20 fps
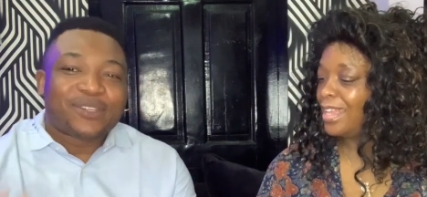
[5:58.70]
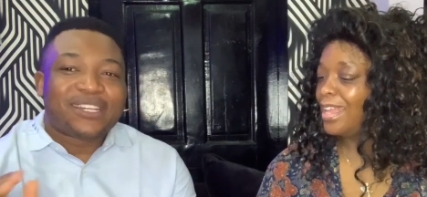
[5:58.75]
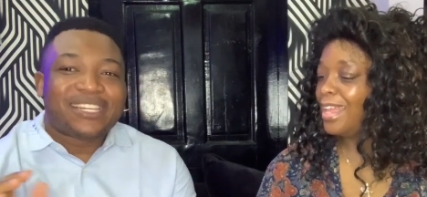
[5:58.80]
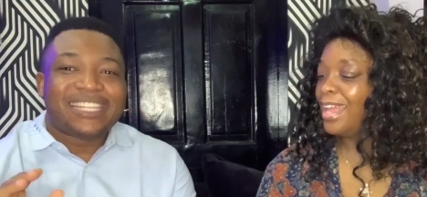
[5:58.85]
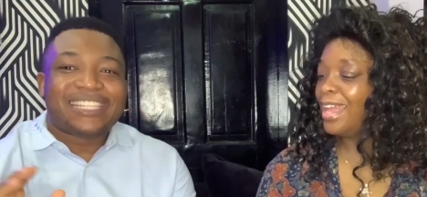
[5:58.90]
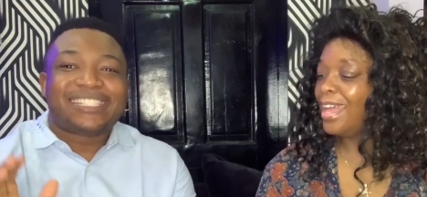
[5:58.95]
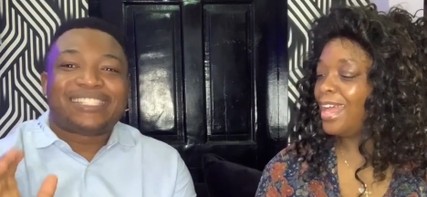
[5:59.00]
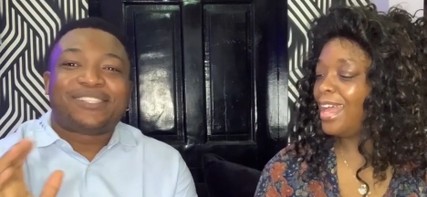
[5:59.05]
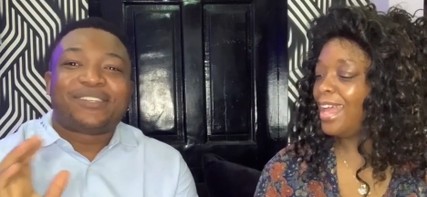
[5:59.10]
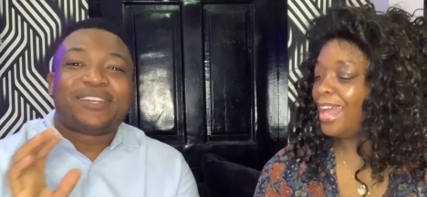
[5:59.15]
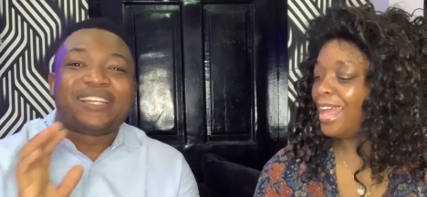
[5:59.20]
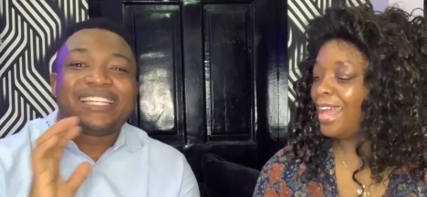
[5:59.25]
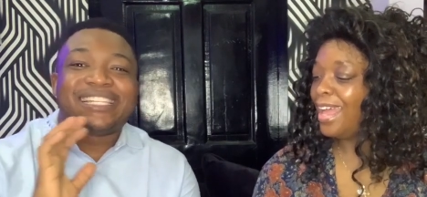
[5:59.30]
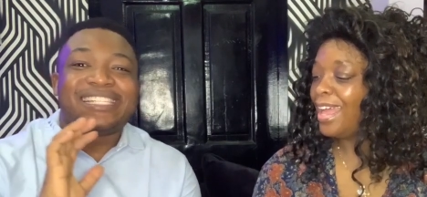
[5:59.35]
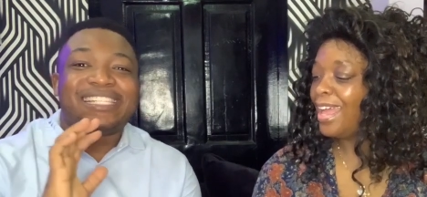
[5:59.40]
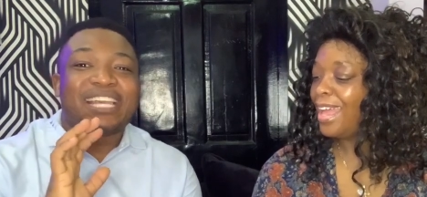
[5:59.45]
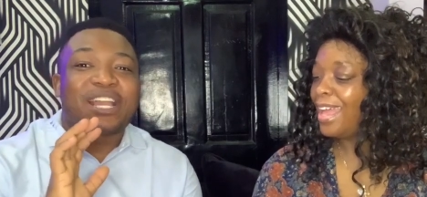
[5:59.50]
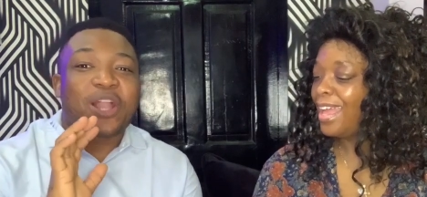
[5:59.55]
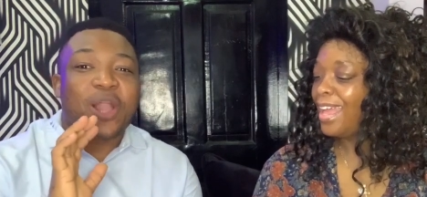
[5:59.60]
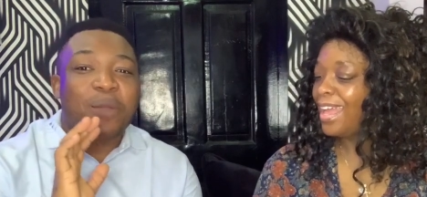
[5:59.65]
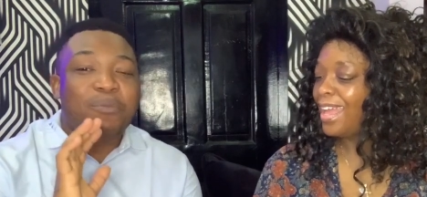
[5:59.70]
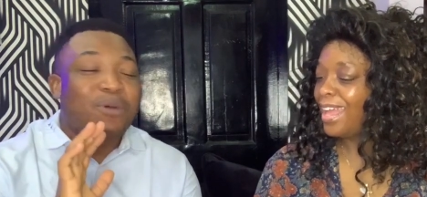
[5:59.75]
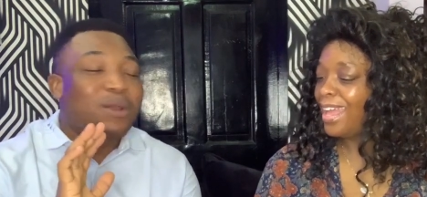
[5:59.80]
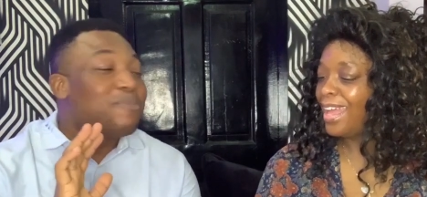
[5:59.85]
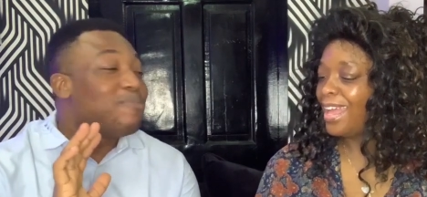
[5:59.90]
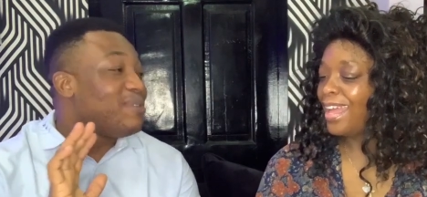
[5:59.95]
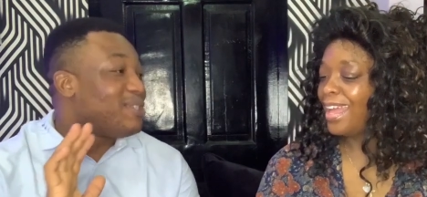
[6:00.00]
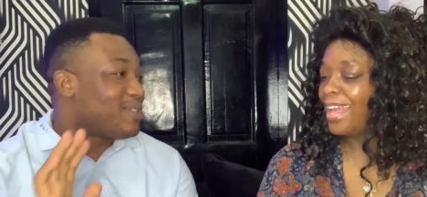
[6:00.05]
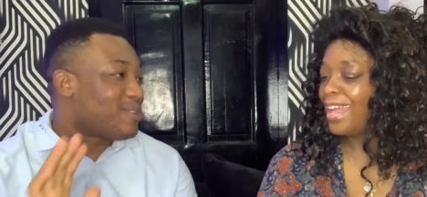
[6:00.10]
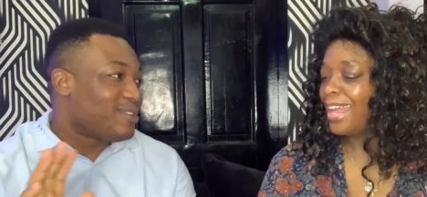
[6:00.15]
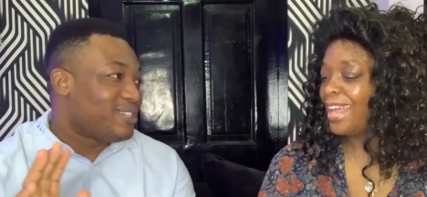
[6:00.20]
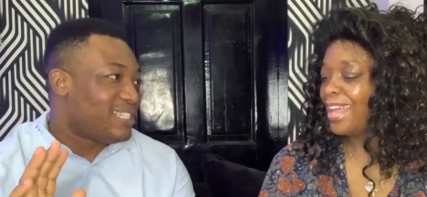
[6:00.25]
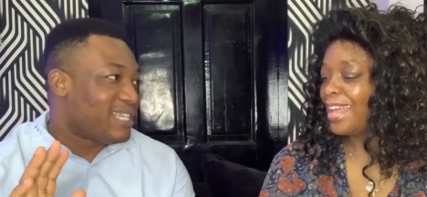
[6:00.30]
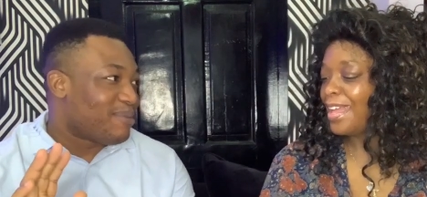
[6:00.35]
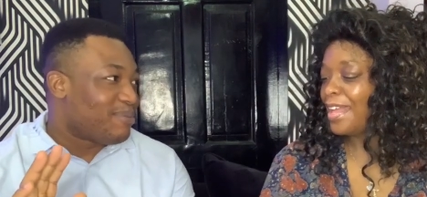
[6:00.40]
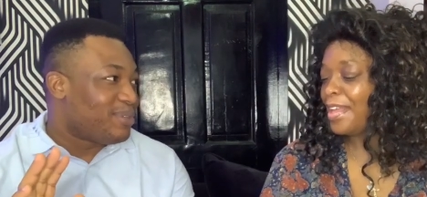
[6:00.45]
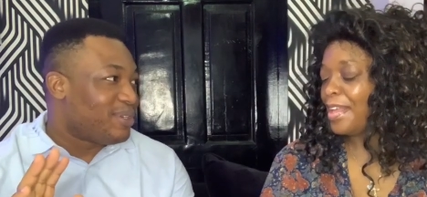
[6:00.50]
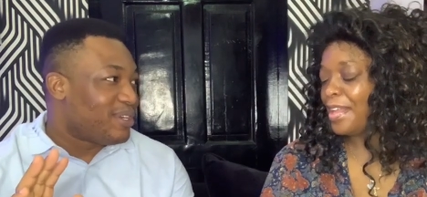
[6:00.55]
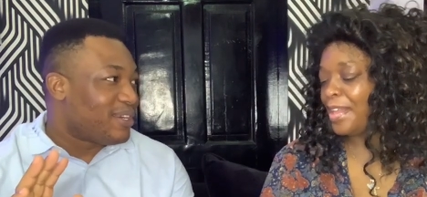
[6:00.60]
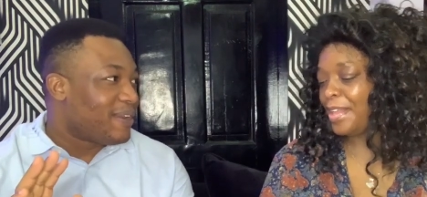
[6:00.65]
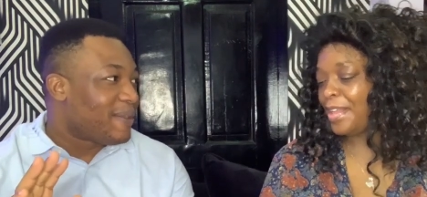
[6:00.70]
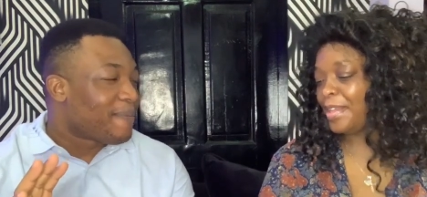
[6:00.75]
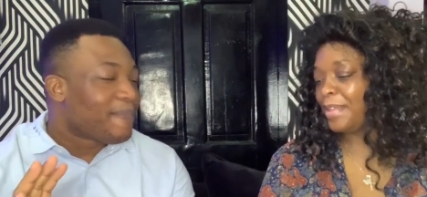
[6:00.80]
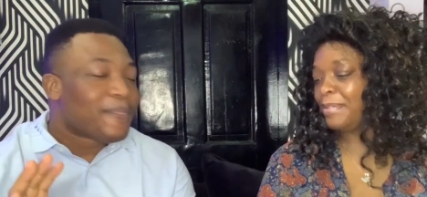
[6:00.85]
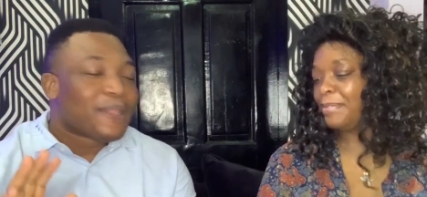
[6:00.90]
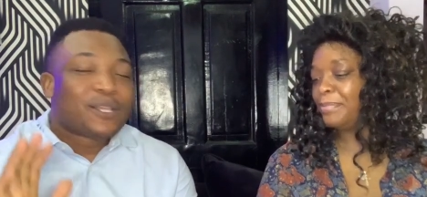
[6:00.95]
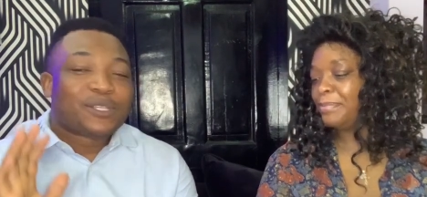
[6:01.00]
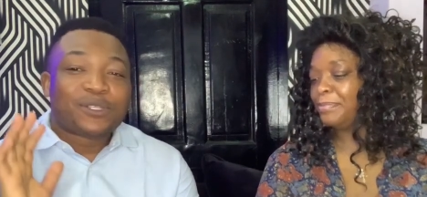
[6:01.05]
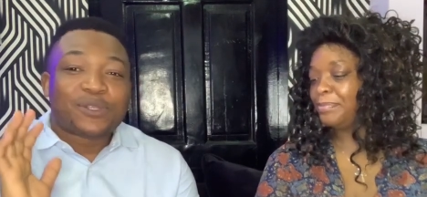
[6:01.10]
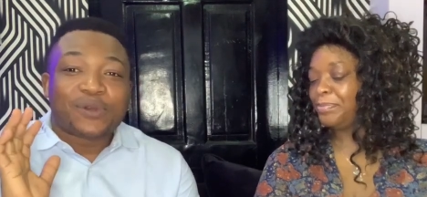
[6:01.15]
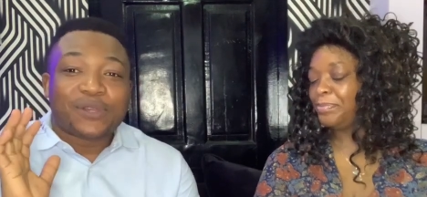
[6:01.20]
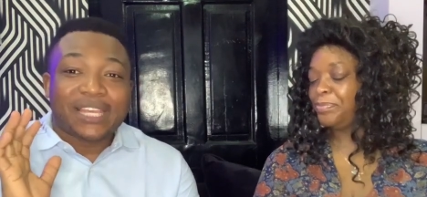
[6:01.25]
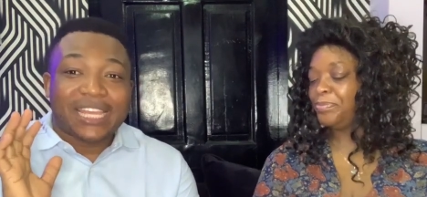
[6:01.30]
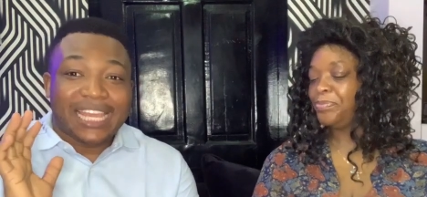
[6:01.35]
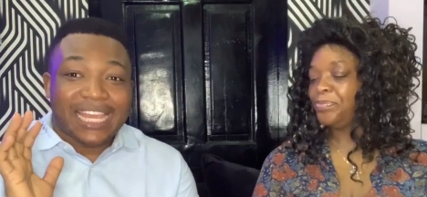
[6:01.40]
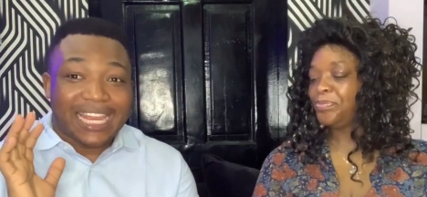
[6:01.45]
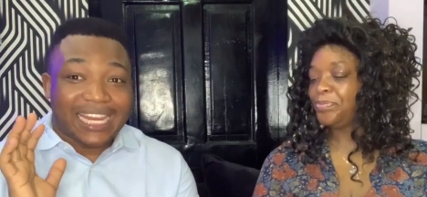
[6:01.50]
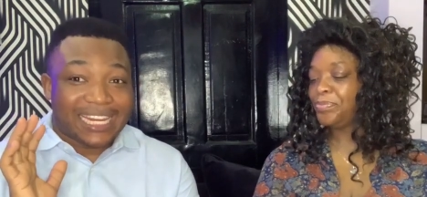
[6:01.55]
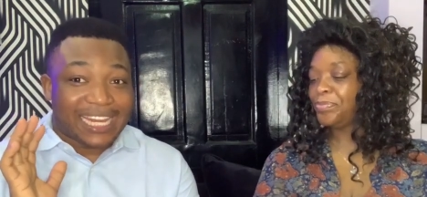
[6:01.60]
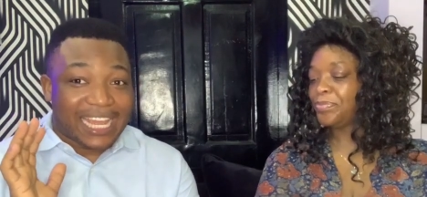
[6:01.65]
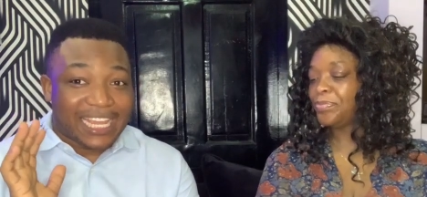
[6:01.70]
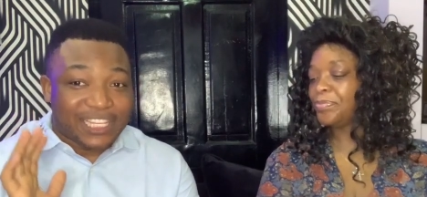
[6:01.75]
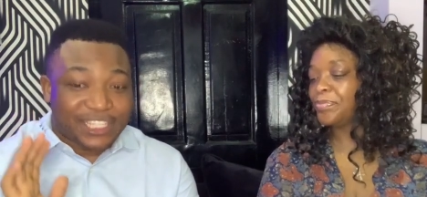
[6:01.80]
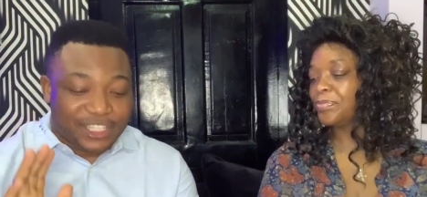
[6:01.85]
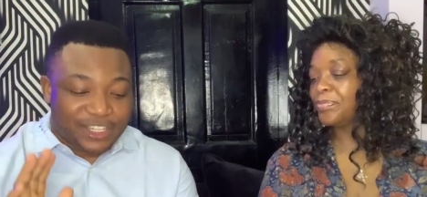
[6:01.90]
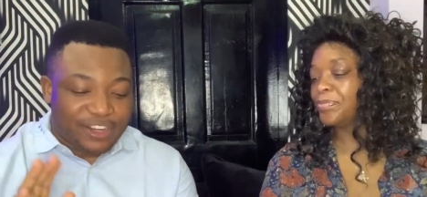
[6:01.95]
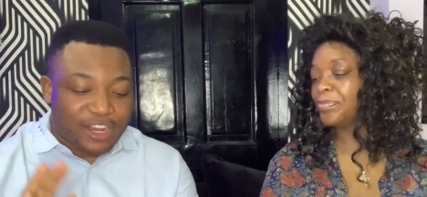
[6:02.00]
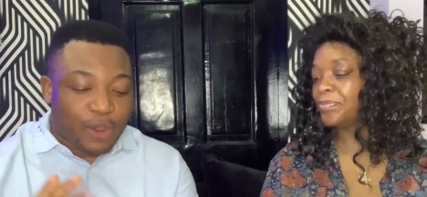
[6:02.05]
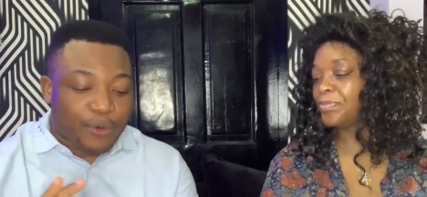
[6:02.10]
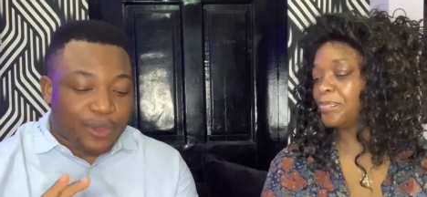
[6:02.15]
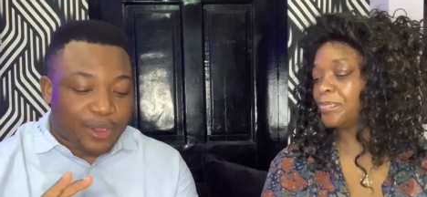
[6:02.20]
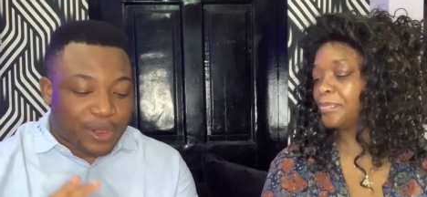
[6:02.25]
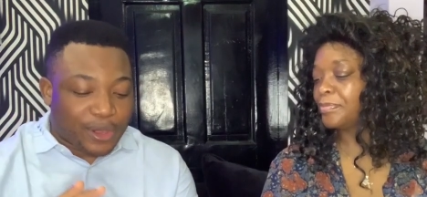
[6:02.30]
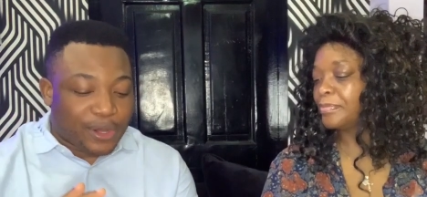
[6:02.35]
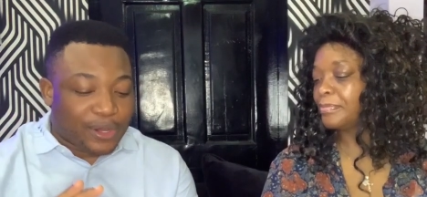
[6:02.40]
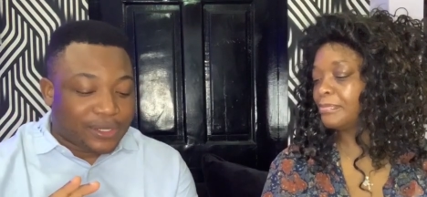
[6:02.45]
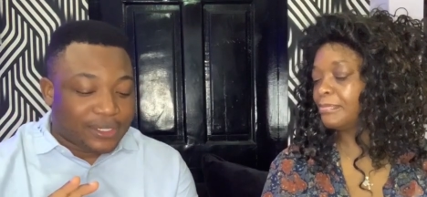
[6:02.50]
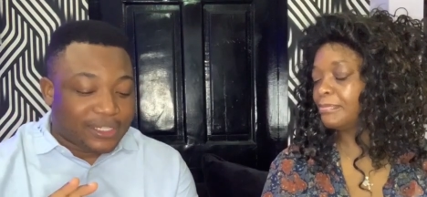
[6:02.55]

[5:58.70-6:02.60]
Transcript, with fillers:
Speaker 1: this, so this is a common misconception. Uh-huh. So in Nigeria, we call